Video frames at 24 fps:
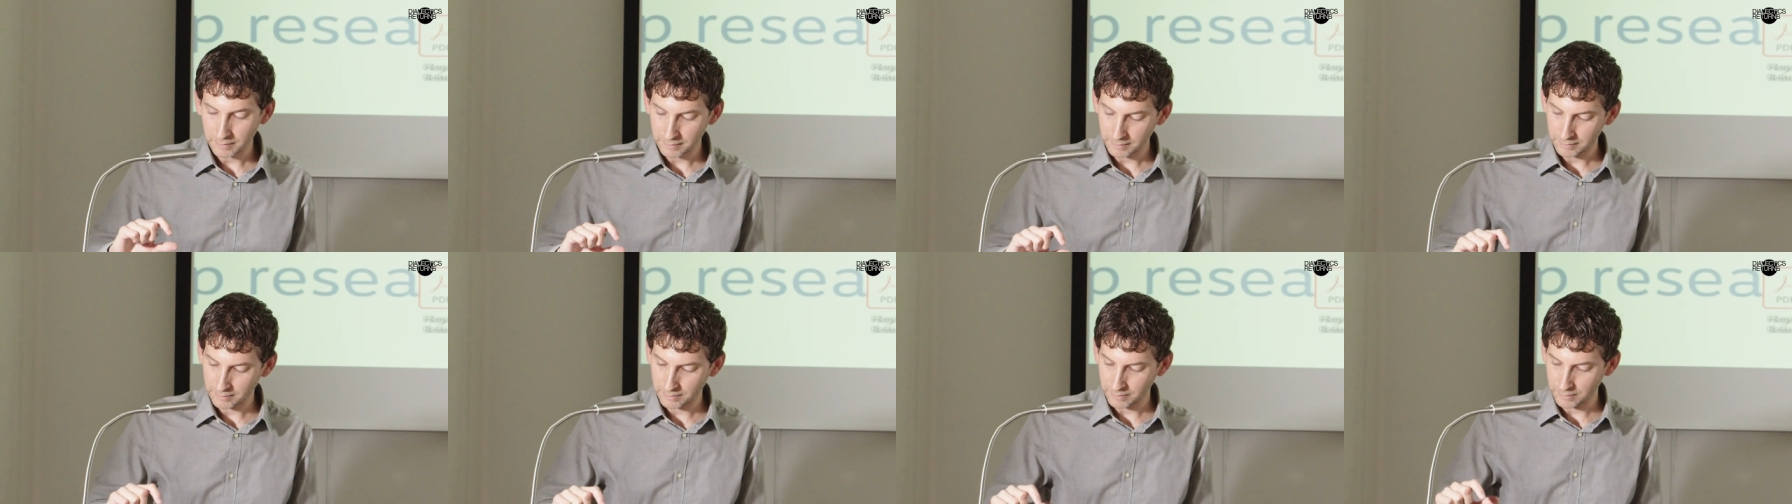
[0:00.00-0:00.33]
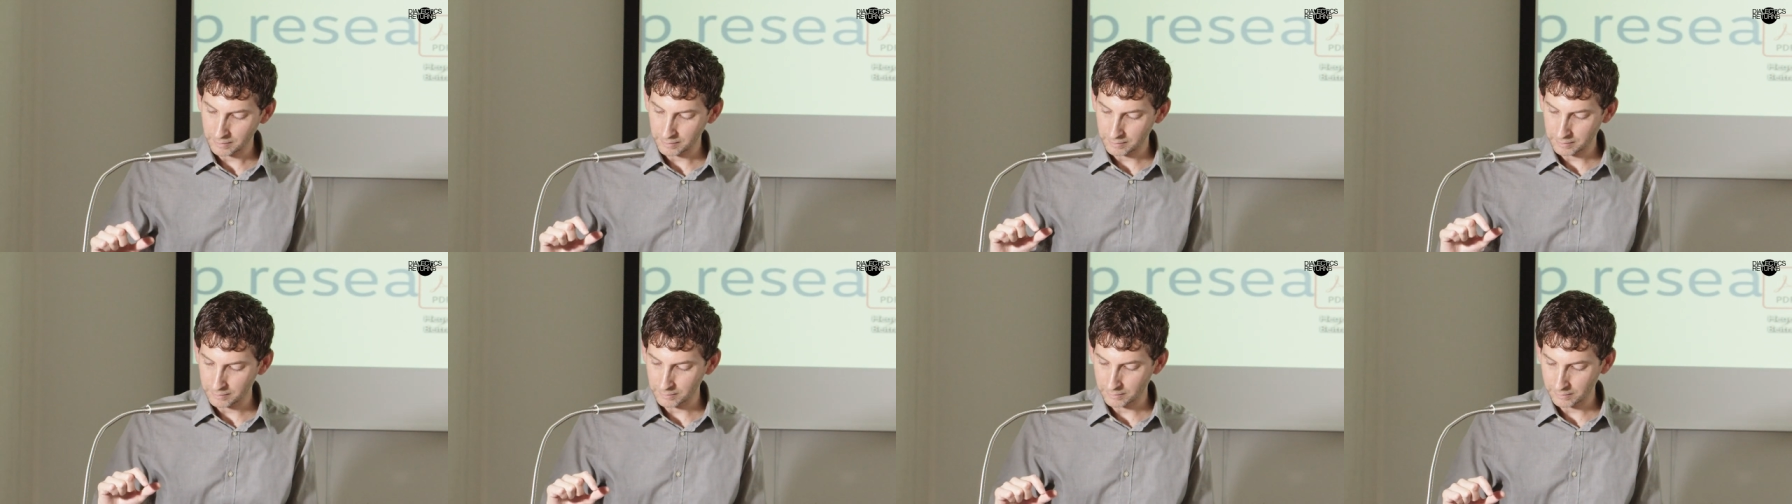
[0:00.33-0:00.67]

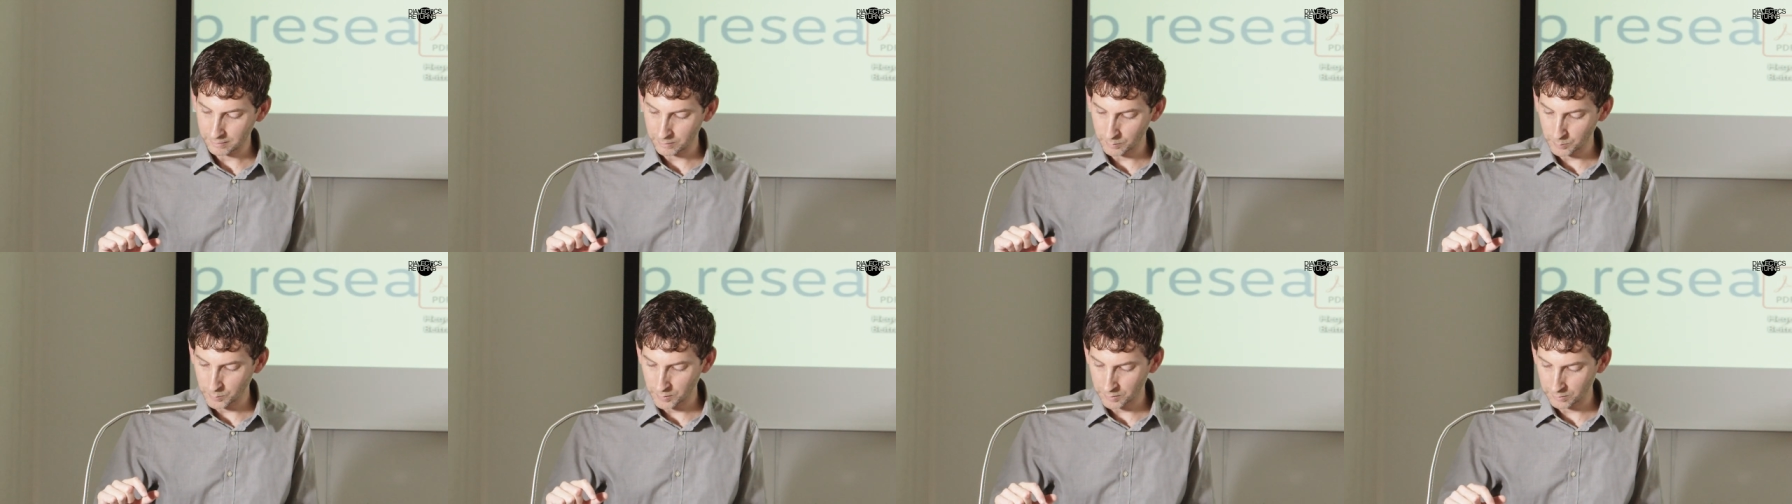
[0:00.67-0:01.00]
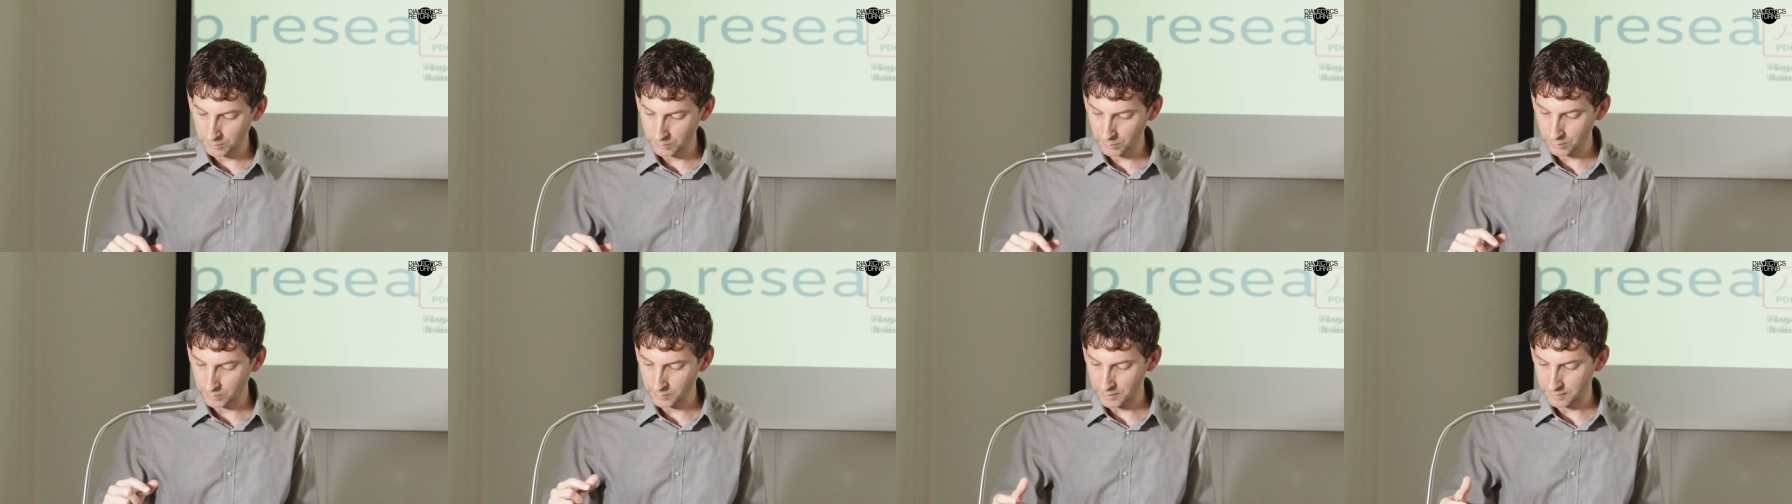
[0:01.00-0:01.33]
started to
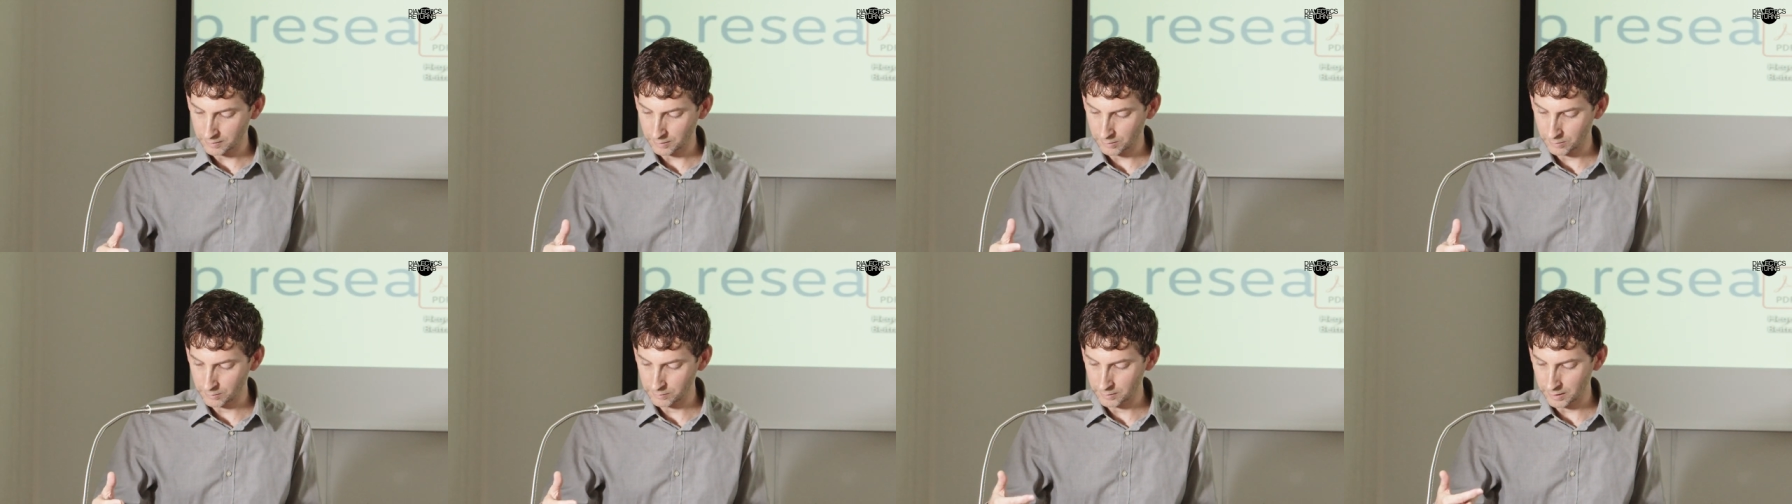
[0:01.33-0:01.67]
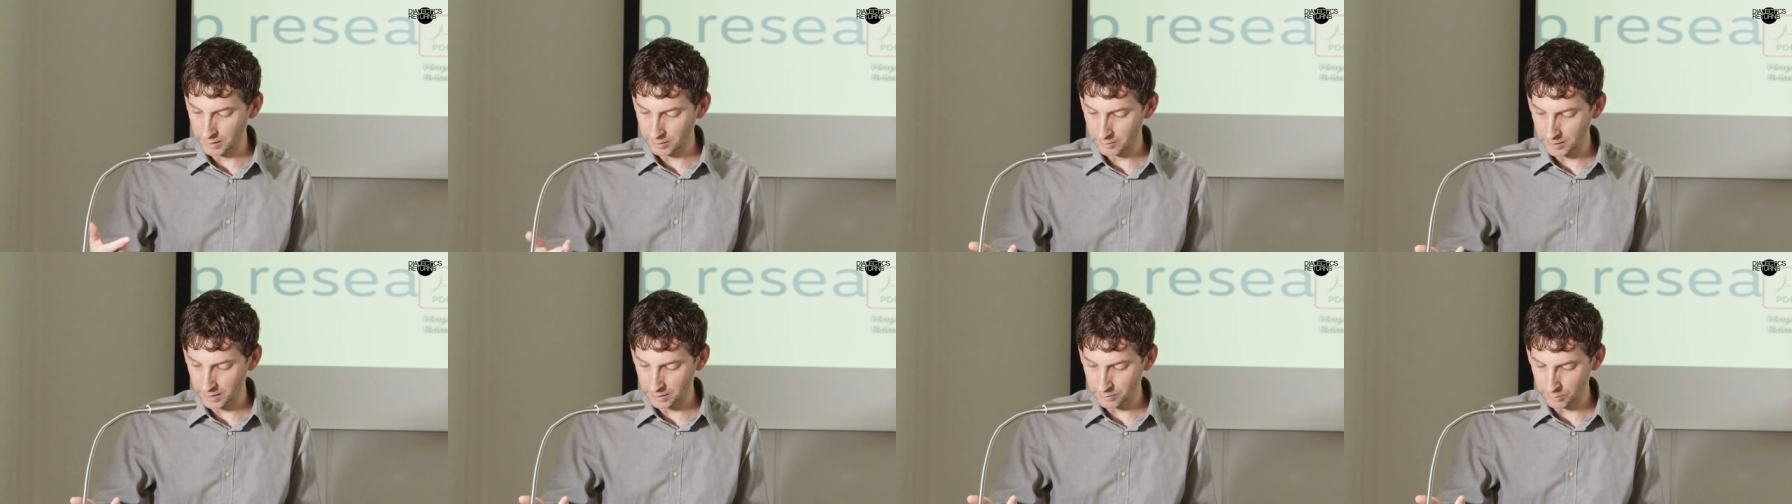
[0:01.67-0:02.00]
subsume its own
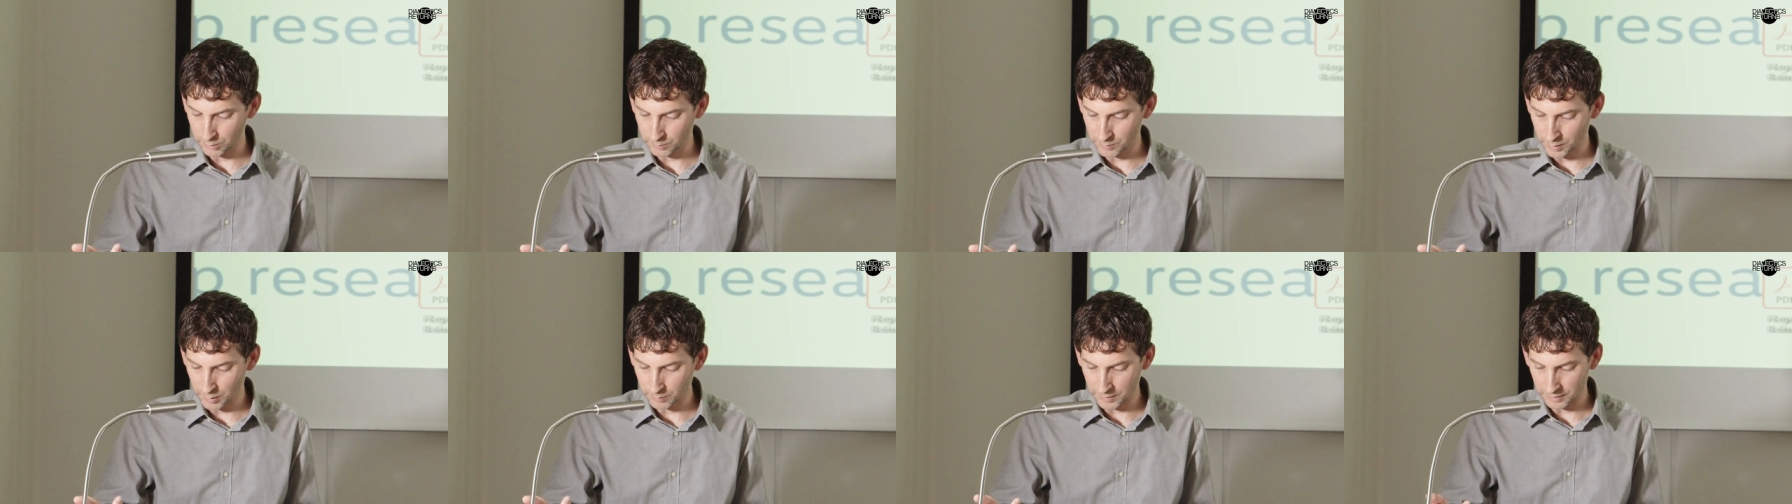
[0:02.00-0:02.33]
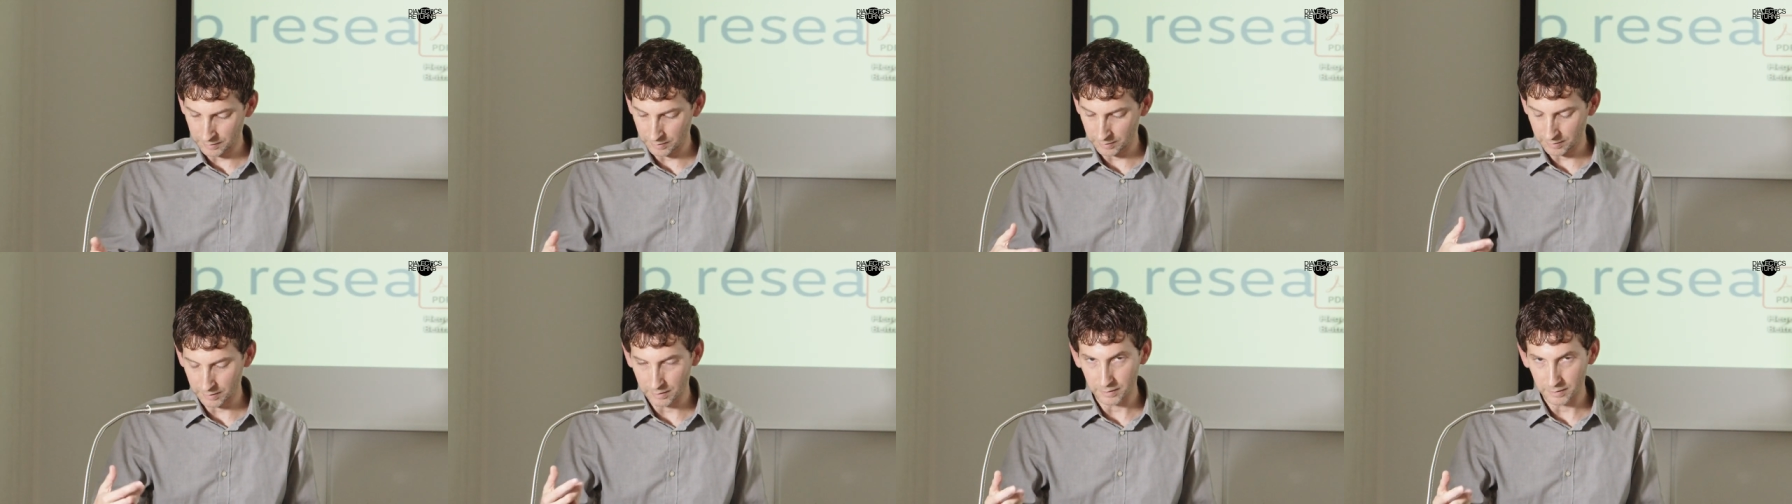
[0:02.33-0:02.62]
lyrical moments.